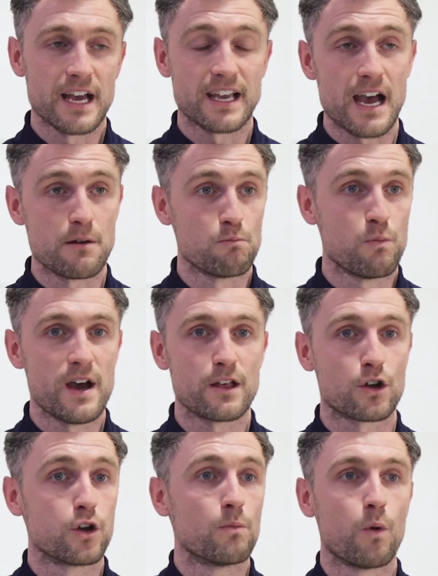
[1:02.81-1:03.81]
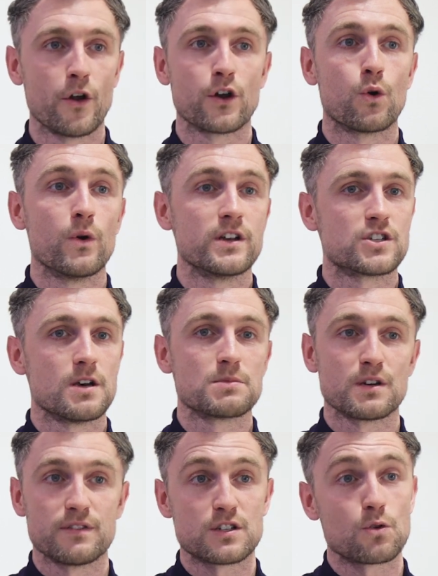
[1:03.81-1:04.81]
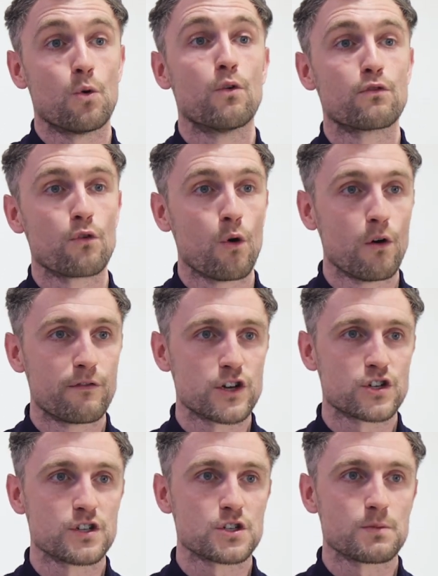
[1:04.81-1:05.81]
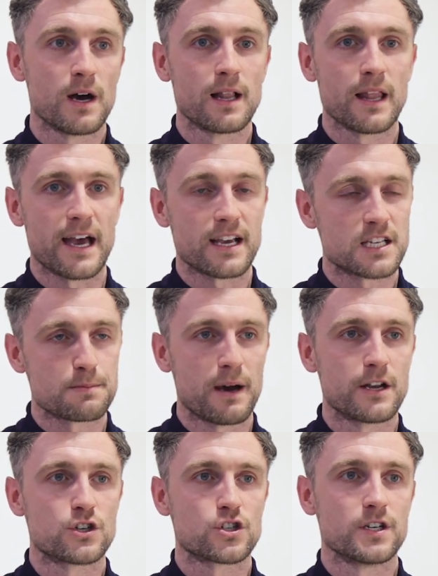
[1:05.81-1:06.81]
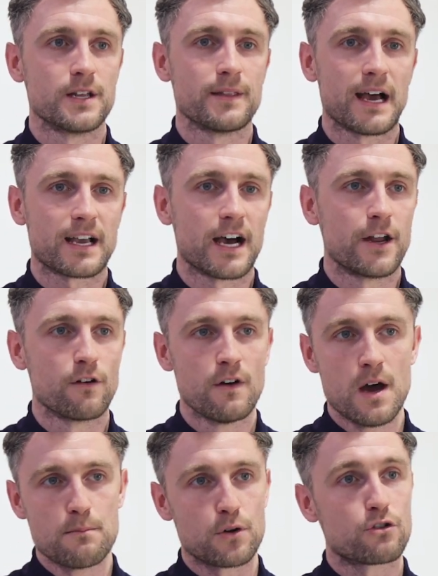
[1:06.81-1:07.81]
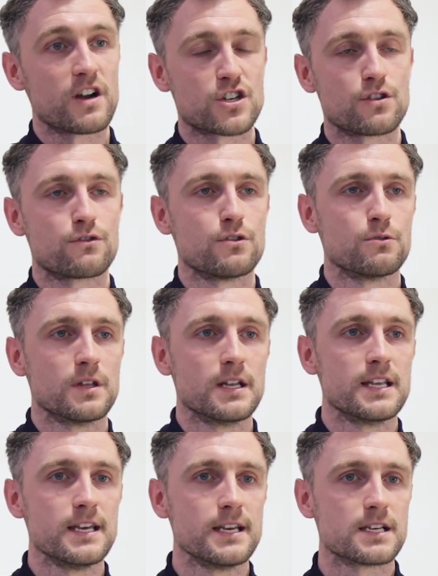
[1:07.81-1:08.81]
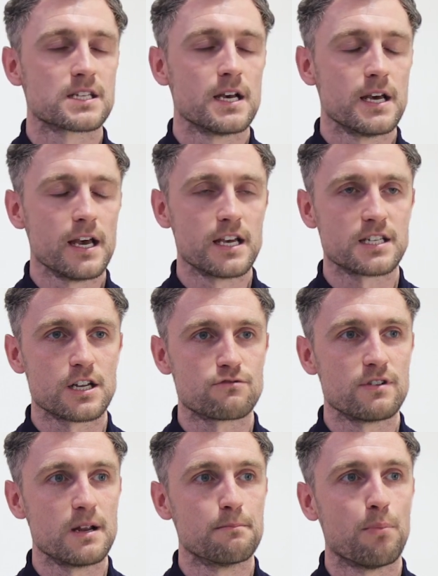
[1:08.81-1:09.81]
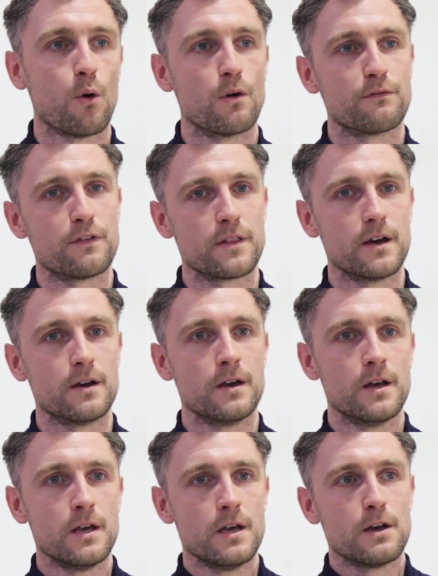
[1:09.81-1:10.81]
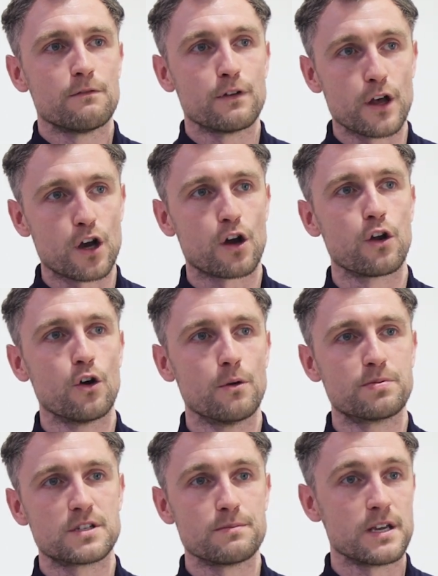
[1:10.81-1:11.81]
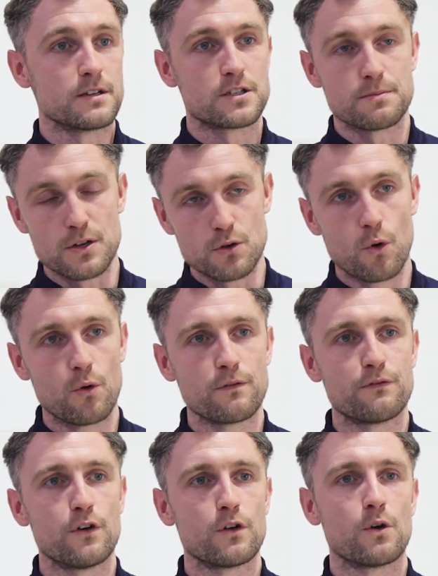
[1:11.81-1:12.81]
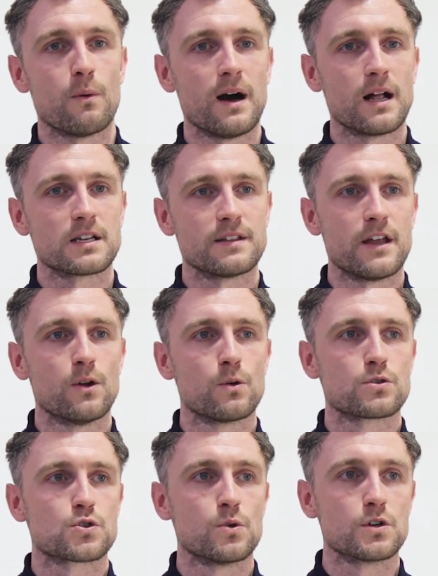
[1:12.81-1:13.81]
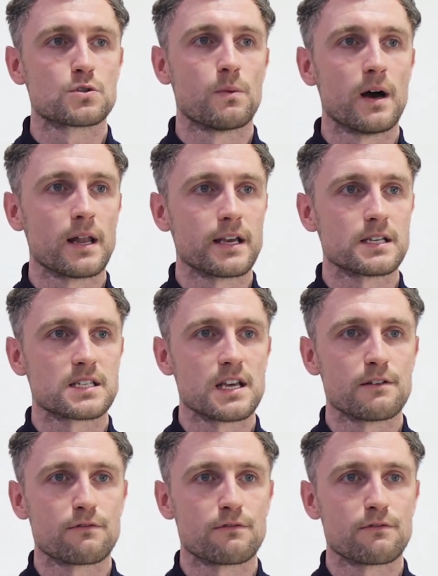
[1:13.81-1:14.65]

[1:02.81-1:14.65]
again, where the club want to go in terms of its overall vision as well, that expansion and that kind of progression through the leagues, it's really important for the club to be known further wild. And then also as well, like you say,